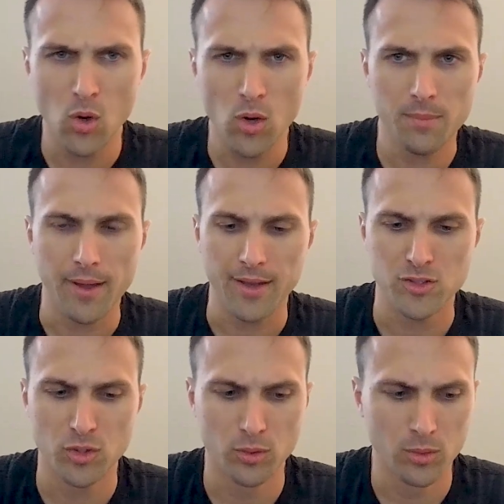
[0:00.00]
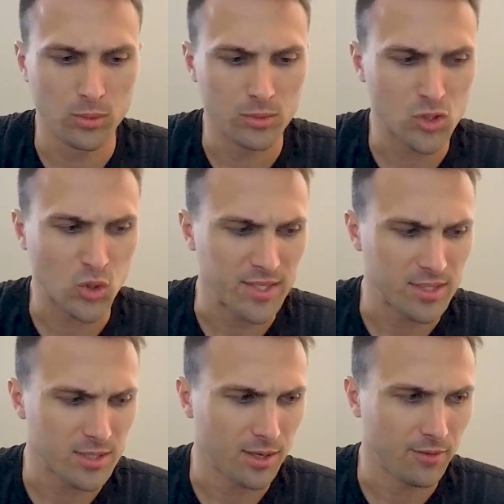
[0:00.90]
Going back to
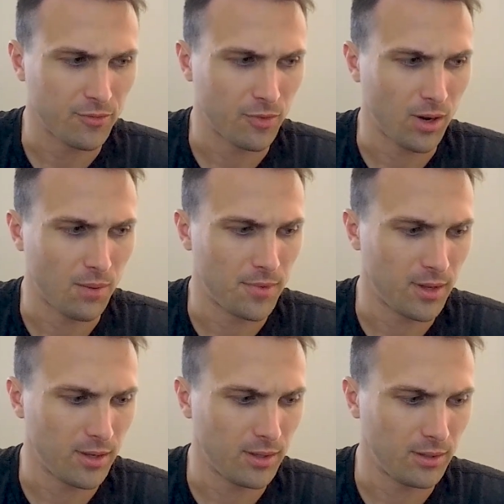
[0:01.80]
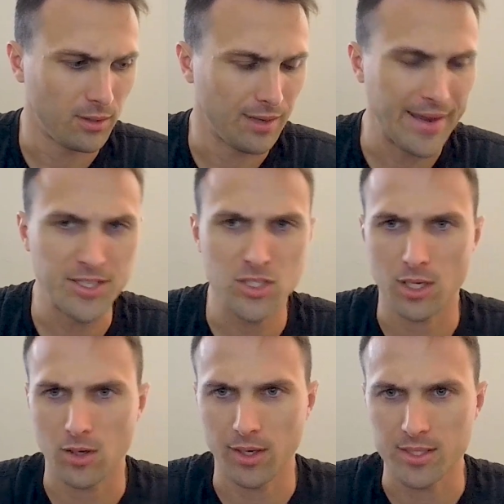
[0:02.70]
transitioning from the
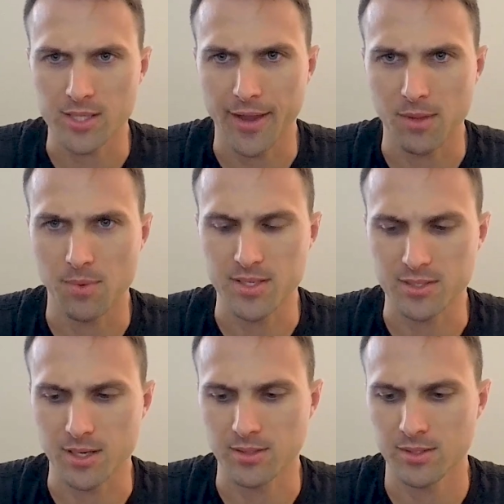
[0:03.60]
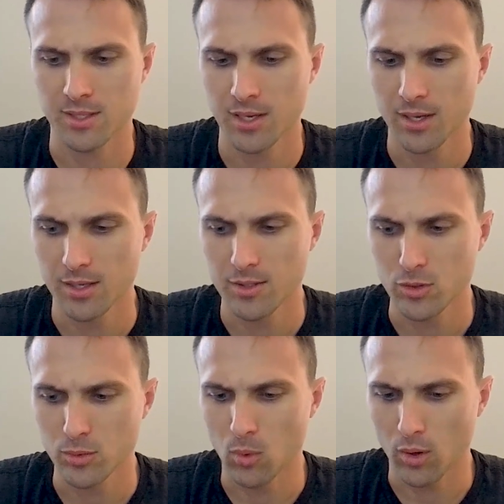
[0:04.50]
engineering side of the business
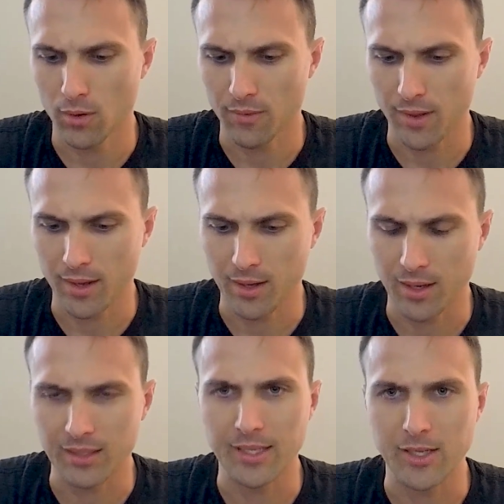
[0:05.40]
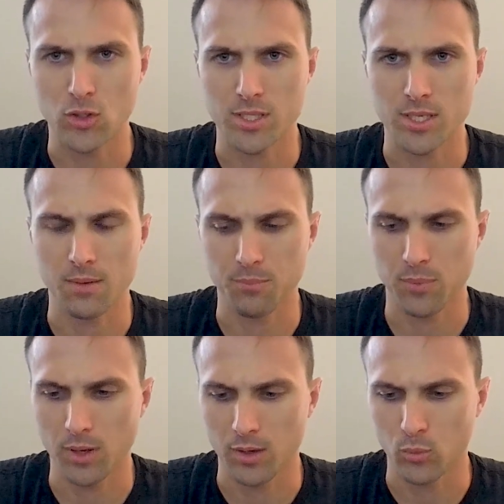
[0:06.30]
to more of a leadership
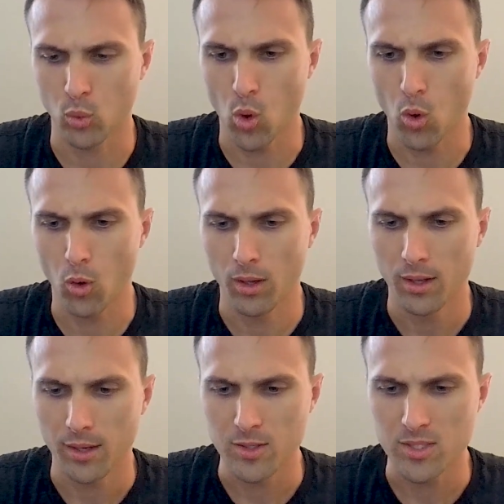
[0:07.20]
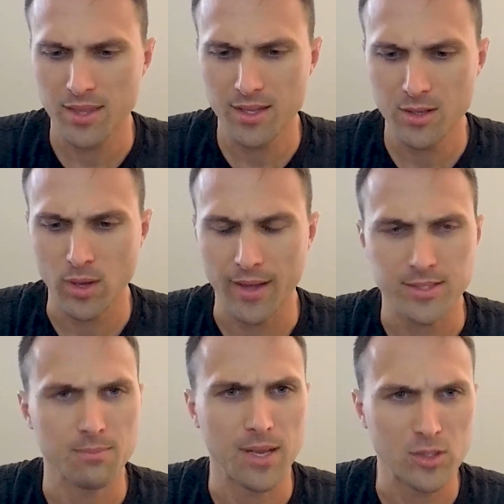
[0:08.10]
role, you said that you
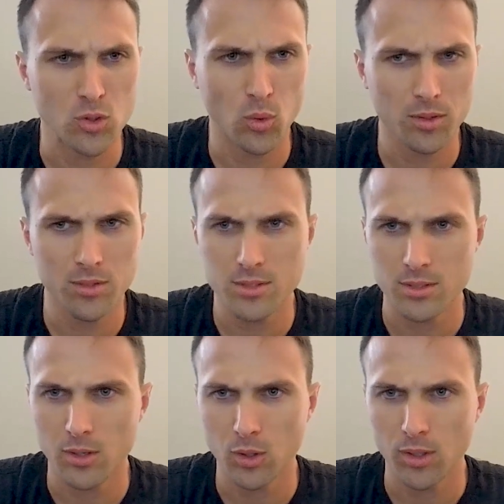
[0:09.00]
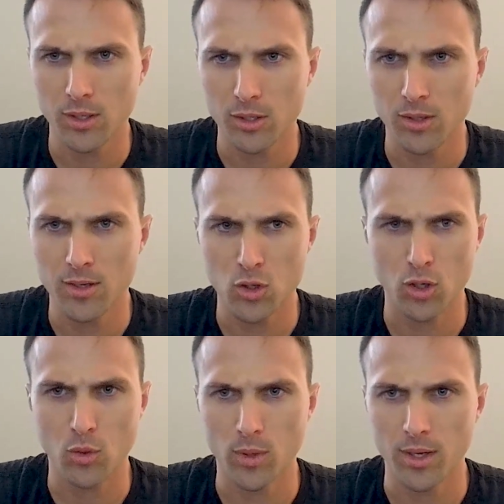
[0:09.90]
had some mentors earlier in
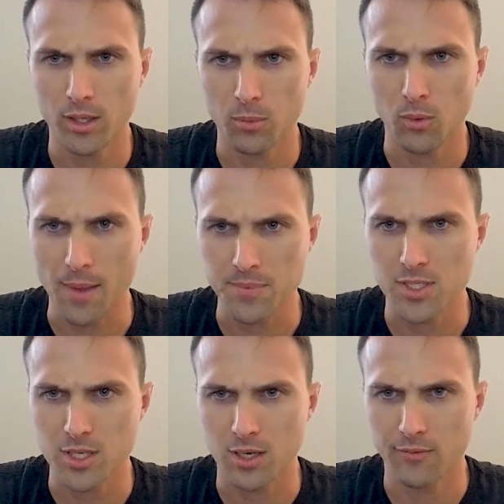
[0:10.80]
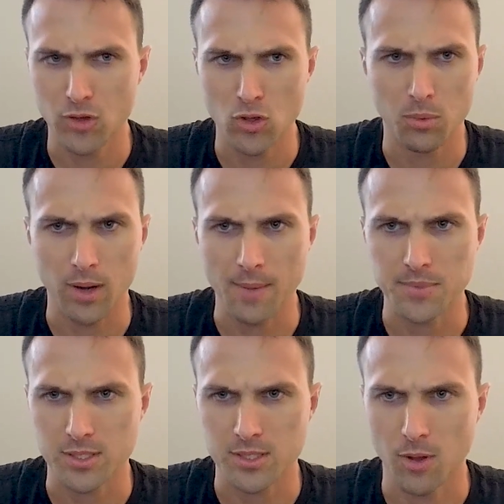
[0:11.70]
your career, perhaps at Sharonview,
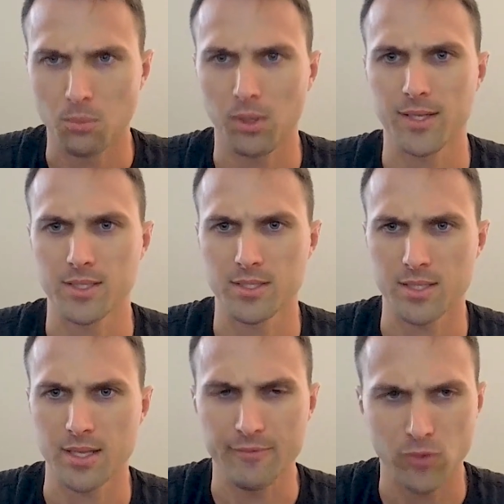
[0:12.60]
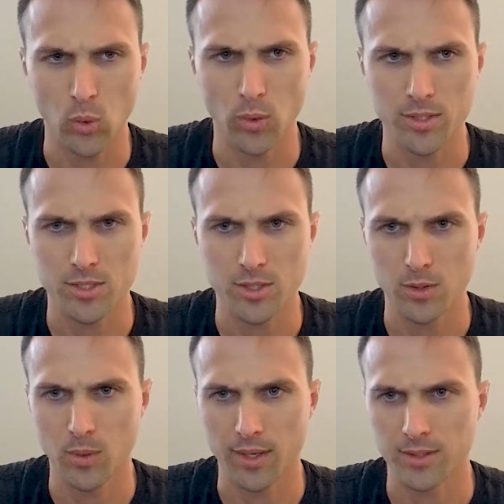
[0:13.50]
perhaps at some other places, that influenced
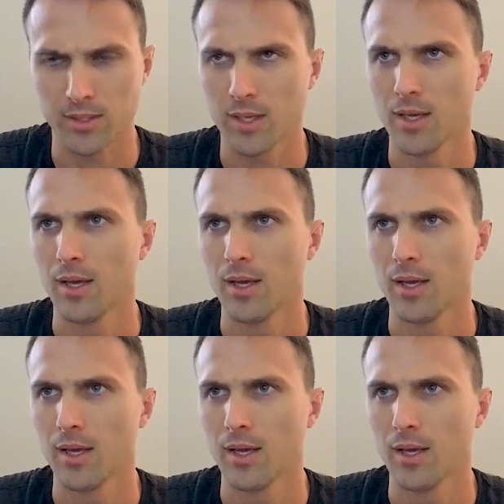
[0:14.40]
you and